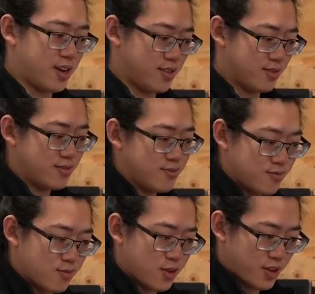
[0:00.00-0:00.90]
testing
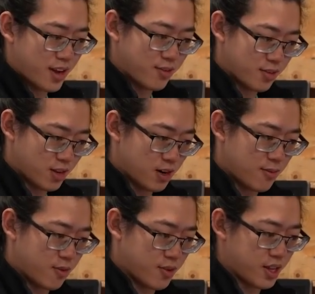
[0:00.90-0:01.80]
their guidance
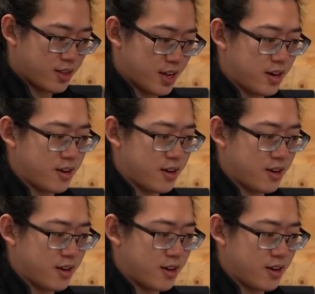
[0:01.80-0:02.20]
software against